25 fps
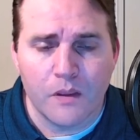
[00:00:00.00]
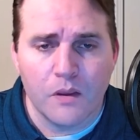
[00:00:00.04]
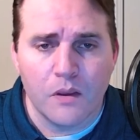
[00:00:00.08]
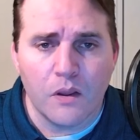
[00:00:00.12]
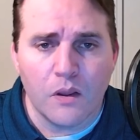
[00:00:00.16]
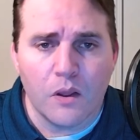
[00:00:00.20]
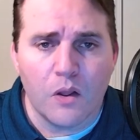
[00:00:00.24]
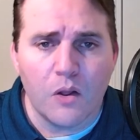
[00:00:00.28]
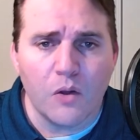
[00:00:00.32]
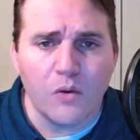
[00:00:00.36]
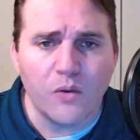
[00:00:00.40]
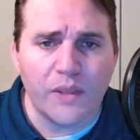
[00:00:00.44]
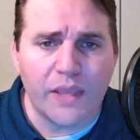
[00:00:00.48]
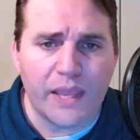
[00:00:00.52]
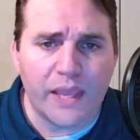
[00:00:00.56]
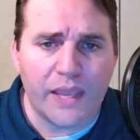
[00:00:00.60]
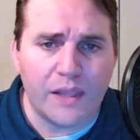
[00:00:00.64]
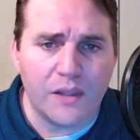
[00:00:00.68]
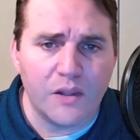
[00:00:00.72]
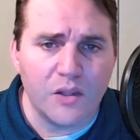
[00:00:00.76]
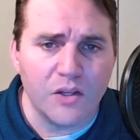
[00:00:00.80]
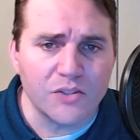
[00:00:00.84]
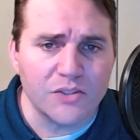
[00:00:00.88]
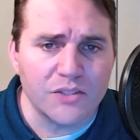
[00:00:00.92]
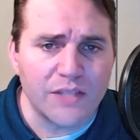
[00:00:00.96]
Okay,
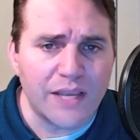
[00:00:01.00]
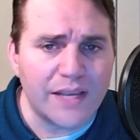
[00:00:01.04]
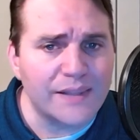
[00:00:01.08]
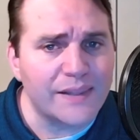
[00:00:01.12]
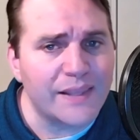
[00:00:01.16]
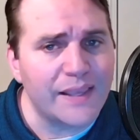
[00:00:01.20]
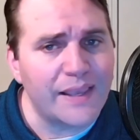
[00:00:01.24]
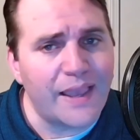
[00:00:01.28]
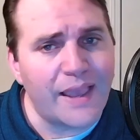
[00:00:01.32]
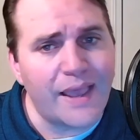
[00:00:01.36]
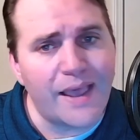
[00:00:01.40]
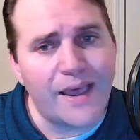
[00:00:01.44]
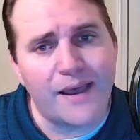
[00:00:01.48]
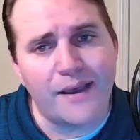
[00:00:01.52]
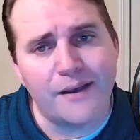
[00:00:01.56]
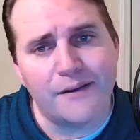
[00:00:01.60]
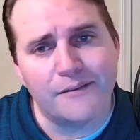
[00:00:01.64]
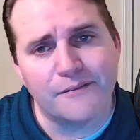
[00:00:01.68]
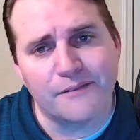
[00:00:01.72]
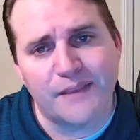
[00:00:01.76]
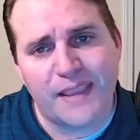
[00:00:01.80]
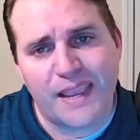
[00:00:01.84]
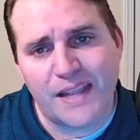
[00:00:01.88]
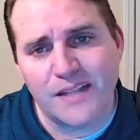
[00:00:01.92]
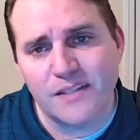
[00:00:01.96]
looks like they
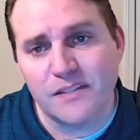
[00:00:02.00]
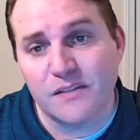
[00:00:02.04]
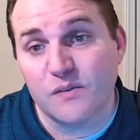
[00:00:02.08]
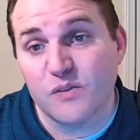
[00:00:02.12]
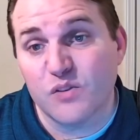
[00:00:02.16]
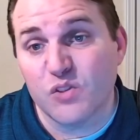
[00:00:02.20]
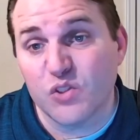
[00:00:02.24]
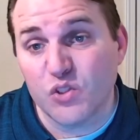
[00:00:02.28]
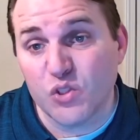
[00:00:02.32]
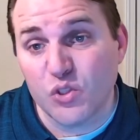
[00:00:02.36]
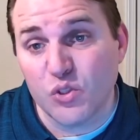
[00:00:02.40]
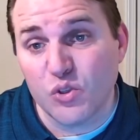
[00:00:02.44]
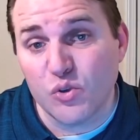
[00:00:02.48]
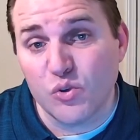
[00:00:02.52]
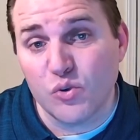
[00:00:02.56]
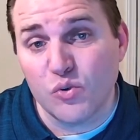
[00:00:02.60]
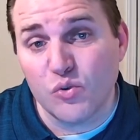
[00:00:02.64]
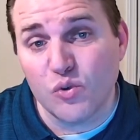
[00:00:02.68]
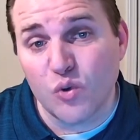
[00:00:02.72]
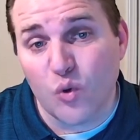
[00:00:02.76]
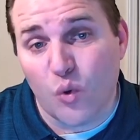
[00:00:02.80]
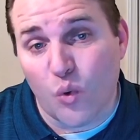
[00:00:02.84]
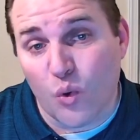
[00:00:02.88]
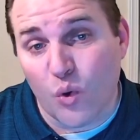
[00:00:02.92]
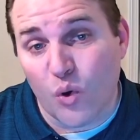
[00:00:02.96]
have cans of stew,
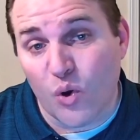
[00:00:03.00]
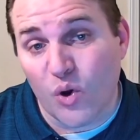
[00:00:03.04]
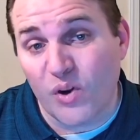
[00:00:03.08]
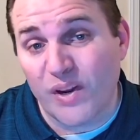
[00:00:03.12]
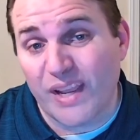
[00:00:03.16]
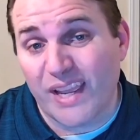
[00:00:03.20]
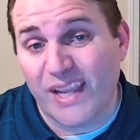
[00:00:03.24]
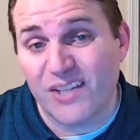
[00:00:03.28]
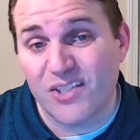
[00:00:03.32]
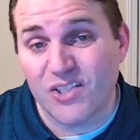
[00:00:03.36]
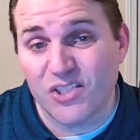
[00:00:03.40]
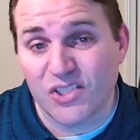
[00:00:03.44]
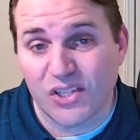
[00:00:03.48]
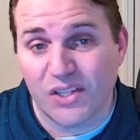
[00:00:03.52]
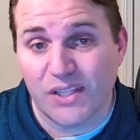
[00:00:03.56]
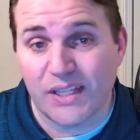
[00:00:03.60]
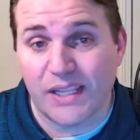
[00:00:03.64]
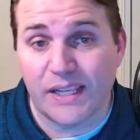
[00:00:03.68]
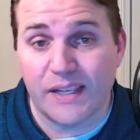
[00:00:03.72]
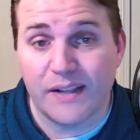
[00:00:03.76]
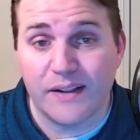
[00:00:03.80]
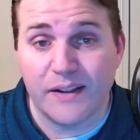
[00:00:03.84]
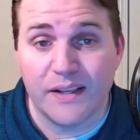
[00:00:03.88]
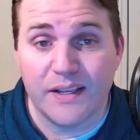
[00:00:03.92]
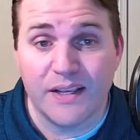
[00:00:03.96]
corn, and
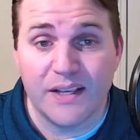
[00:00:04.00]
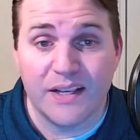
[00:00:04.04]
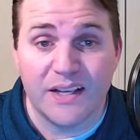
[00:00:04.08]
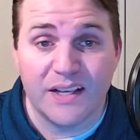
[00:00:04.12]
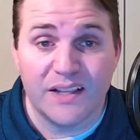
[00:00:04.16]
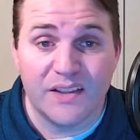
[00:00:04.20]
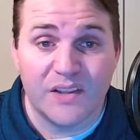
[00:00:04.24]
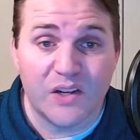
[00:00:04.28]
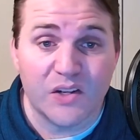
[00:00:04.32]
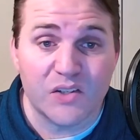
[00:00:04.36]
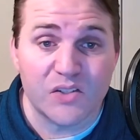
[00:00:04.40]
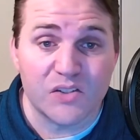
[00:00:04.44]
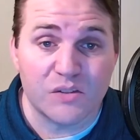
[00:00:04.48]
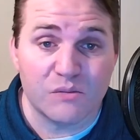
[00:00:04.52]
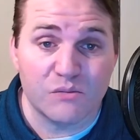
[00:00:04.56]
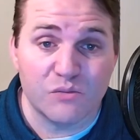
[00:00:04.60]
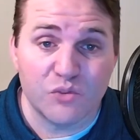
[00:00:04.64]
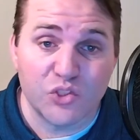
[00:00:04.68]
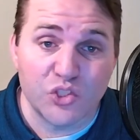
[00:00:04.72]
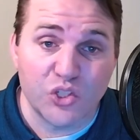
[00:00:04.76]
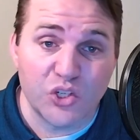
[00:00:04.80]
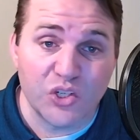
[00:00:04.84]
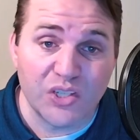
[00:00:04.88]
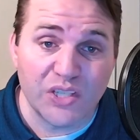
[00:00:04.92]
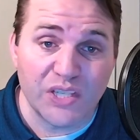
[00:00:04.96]
chili. There's some
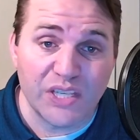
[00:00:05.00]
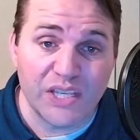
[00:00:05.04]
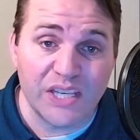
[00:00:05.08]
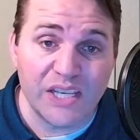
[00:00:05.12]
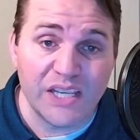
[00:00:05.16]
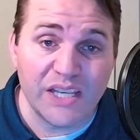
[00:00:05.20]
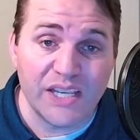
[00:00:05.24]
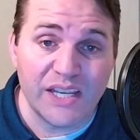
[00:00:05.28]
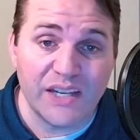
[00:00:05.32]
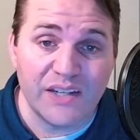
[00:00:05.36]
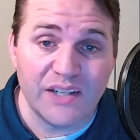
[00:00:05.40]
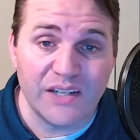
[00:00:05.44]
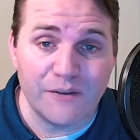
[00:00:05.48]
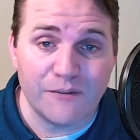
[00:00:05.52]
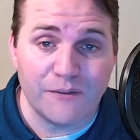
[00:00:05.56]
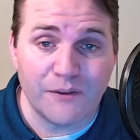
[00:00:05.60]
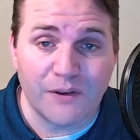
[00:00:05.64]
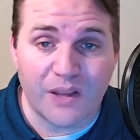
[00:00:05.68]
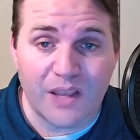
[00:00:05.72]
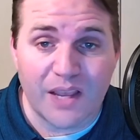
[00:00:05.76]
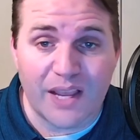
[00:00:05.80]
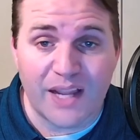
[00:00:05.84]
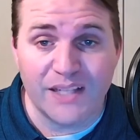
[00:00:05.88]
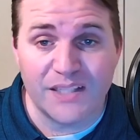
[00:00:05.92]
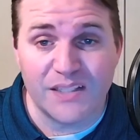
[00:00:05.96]
jerky and different
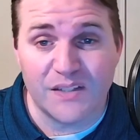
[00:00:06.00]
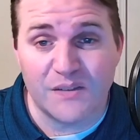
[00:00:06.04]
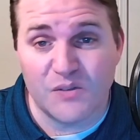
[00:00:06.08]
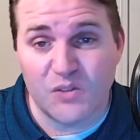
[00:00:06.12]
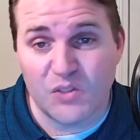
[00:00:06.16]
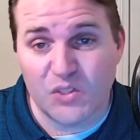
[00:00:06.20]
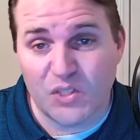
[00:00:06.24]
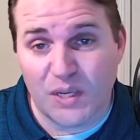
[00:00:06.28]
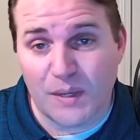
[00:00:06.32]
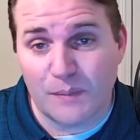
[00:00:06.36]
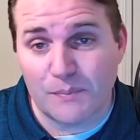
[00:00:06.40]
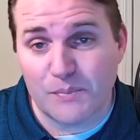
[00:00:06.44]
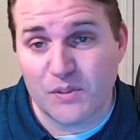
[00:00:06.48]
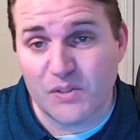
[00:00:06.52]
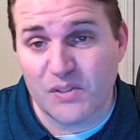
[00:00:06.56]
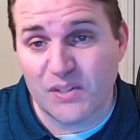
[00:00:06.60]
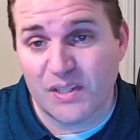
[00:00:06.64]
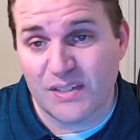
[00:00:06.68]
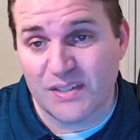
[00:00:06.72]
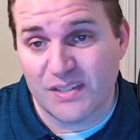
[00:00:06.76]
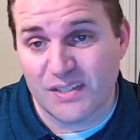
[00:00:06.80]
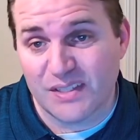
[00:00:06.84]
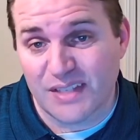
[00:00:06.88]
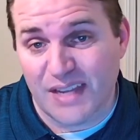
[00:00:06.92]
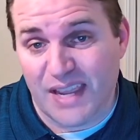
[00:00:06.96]
kinds of chips
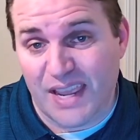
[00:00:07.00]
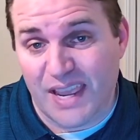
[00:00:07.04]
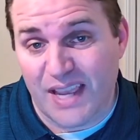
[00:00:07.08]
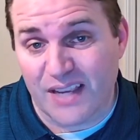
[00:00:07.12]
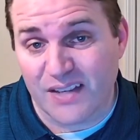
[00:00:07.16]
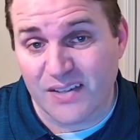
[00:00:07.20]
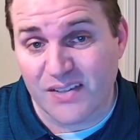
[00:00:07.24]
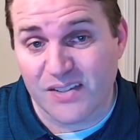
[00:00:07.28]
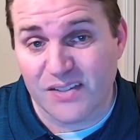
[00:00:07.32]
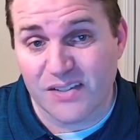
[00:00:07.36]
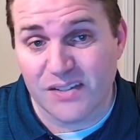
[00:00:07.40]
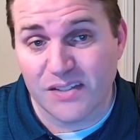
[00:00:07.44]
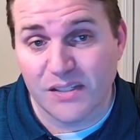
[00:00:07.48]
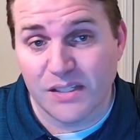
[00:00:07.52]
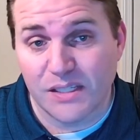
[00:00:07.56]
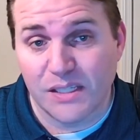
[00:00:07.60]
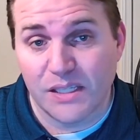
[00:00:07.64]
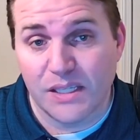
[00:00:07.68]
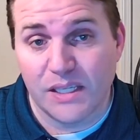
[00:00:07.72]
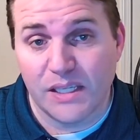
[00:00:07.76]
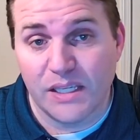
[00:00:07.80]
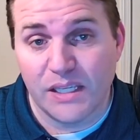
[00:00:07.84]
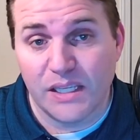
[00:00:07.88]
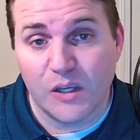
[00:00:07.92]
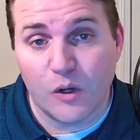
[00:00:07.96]
and snacks.
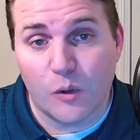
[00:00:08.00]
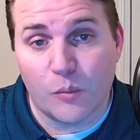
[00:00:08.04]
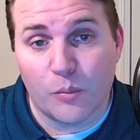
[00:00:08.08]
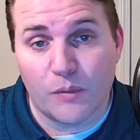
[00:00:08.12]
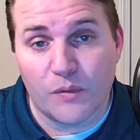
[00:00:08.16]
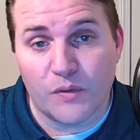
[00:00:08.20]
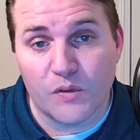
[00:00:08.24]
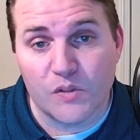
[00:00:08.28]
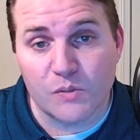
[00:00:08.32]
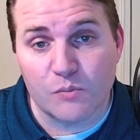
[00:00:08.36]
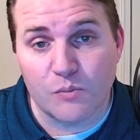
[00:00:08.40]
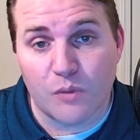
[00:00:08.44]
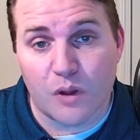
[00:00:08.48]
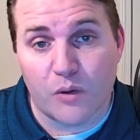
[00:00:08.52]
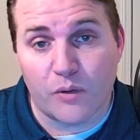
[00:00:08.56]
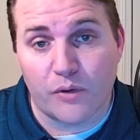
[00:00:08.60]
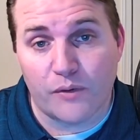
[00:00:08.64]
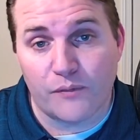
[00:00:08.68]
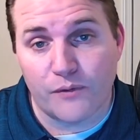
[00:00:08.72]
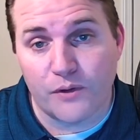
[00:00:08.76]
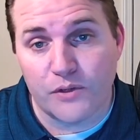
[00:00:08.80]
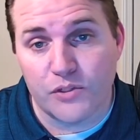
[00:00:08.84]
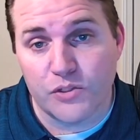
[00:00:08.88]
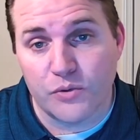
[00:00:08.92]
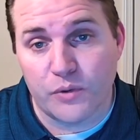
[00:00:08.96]
He opened the small
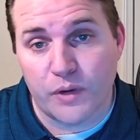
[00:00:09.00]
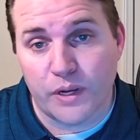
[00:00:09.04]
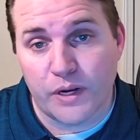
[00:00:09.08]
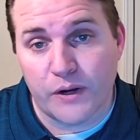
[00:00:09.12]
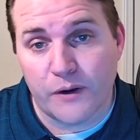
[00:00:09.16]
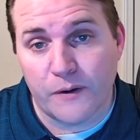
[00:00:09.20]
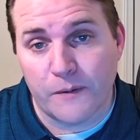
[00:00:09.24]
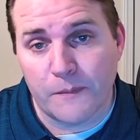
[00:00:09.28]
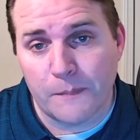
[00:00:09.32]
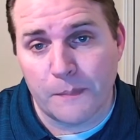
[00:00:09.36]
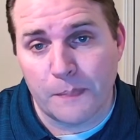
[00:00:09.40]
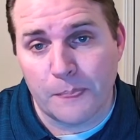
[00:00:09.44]
refrigerator.